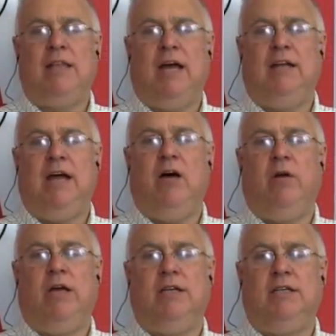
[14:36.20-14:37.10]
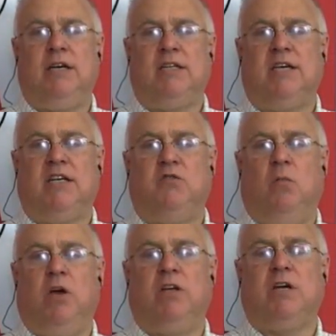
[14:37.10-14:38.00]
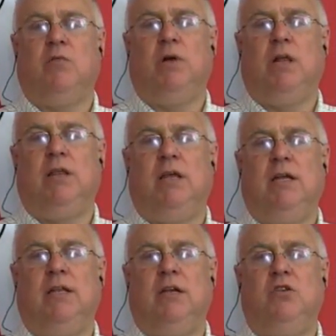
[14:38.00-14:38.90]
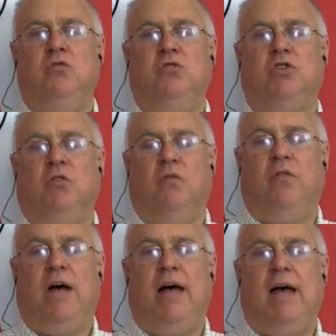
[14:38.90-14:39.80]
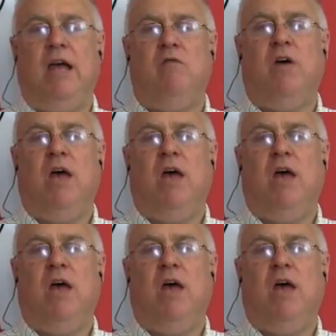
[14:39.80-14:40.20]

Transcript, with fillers: that down is successful because I really think that to survive